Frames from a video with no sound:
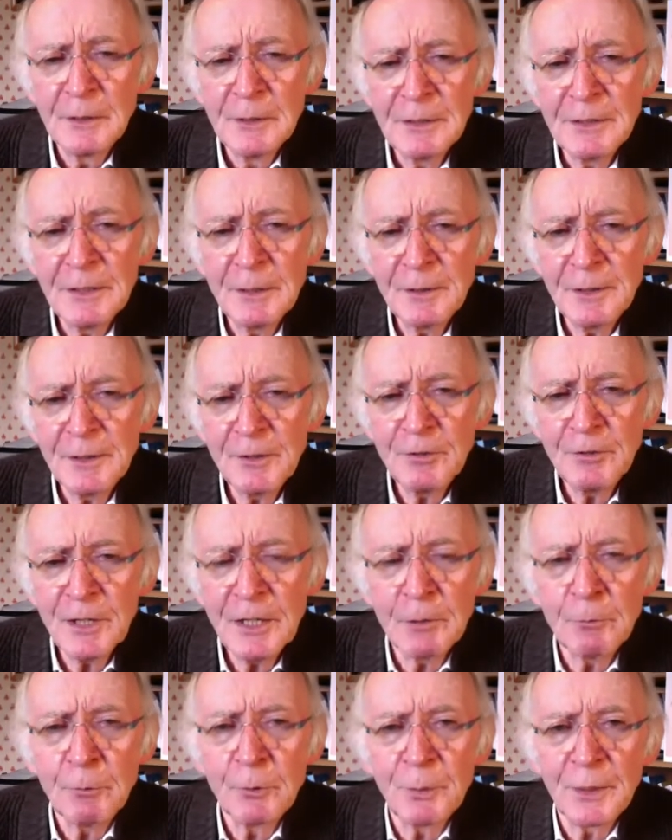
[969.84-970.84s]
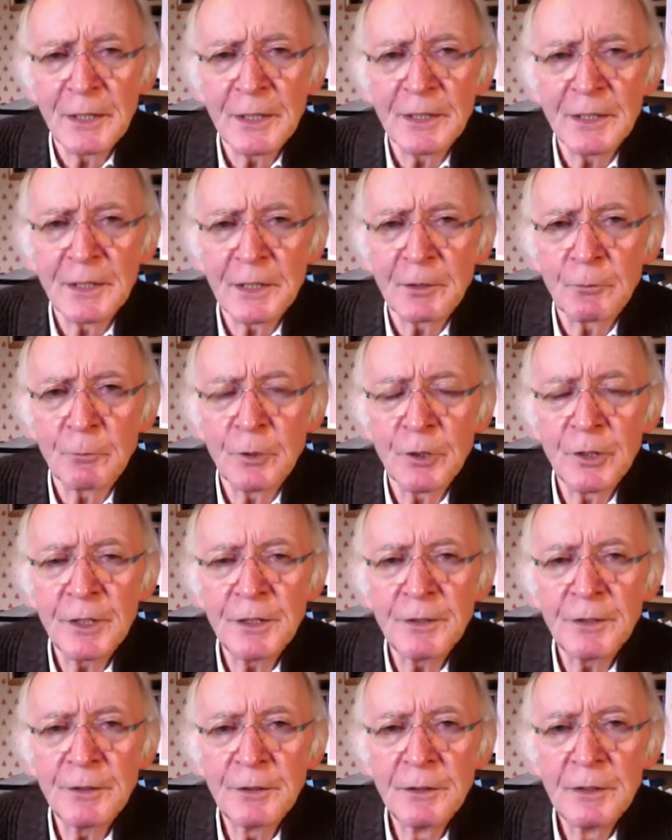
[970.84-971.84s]
You really would begin to get worried.
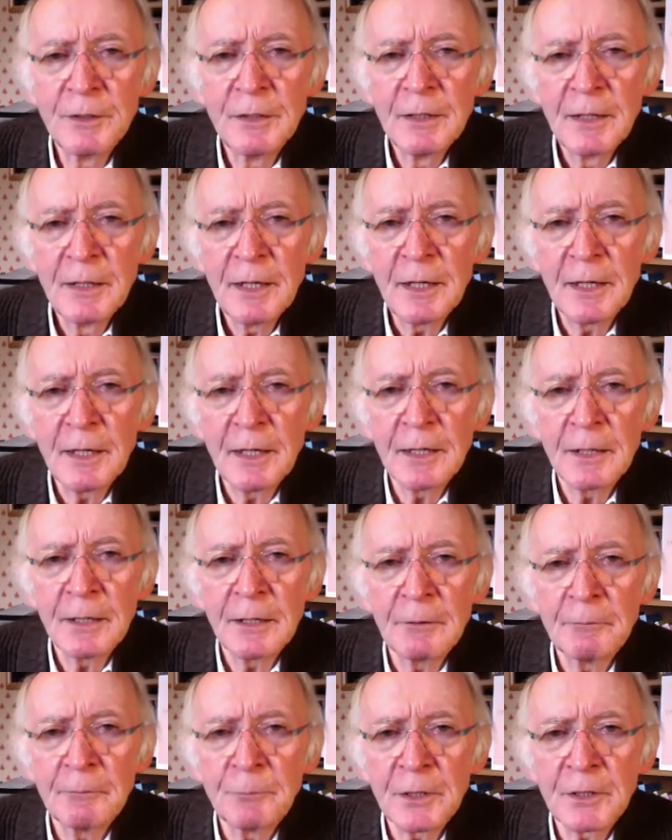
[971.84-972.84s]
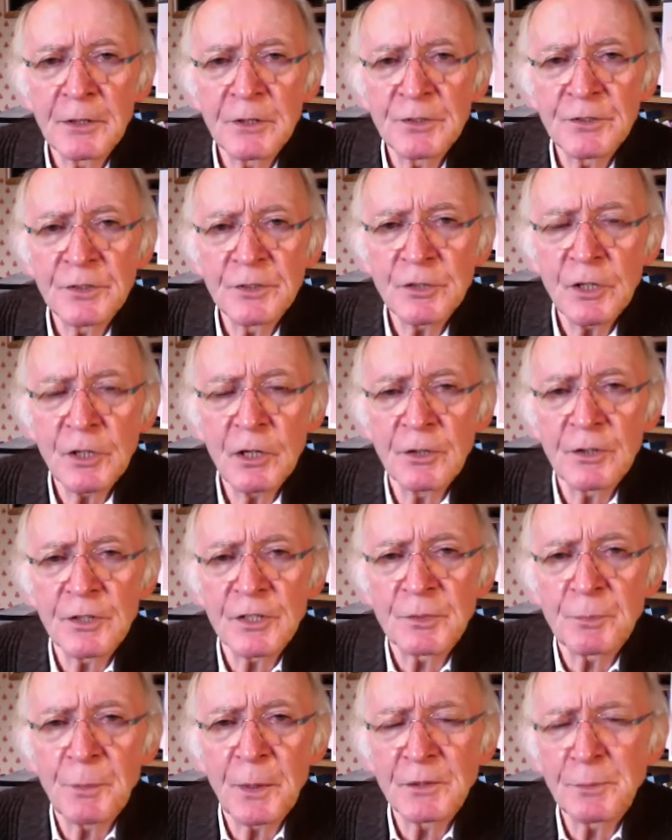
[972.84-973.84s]
Because there's all the
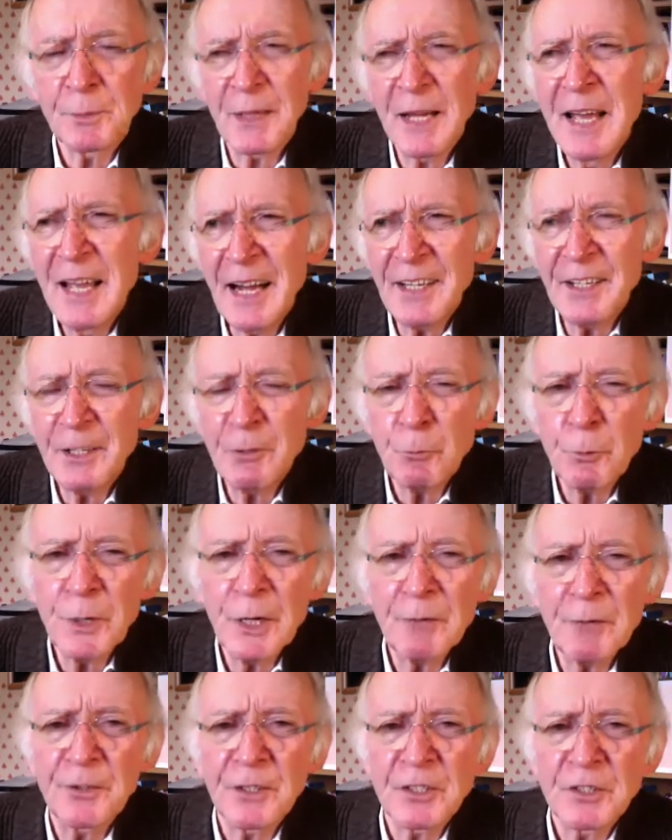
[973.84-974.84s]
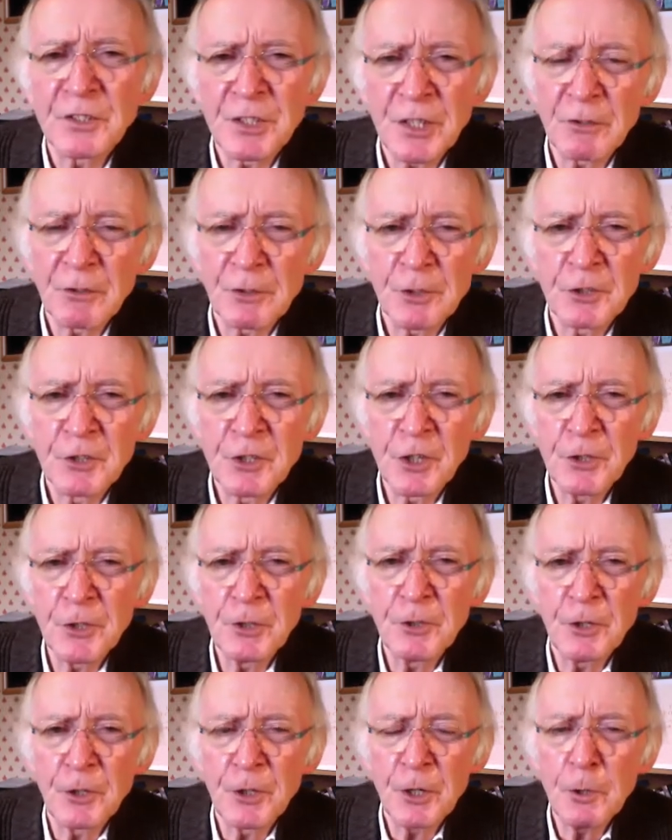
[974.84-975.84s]
responsibility. And you'd worry for the children too,
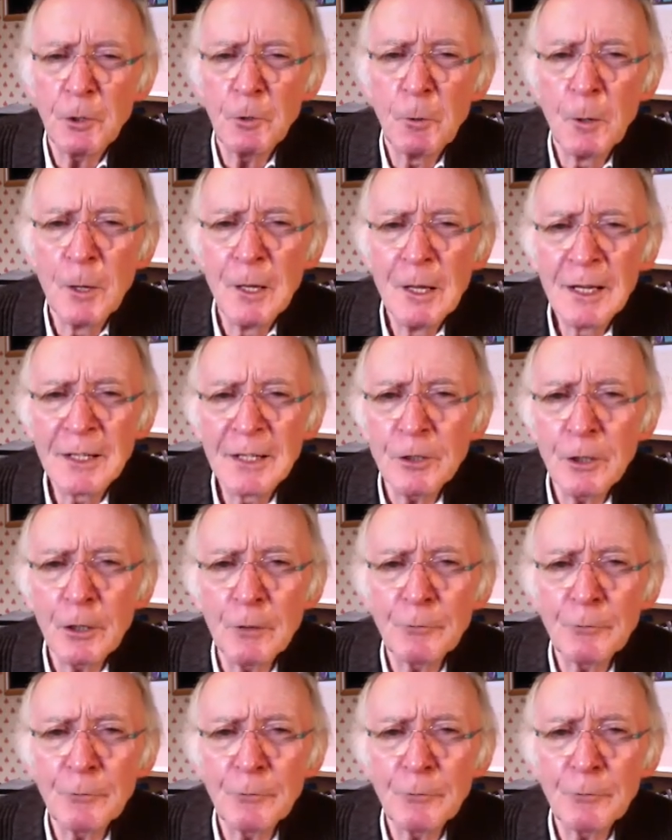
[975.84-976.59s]
It's all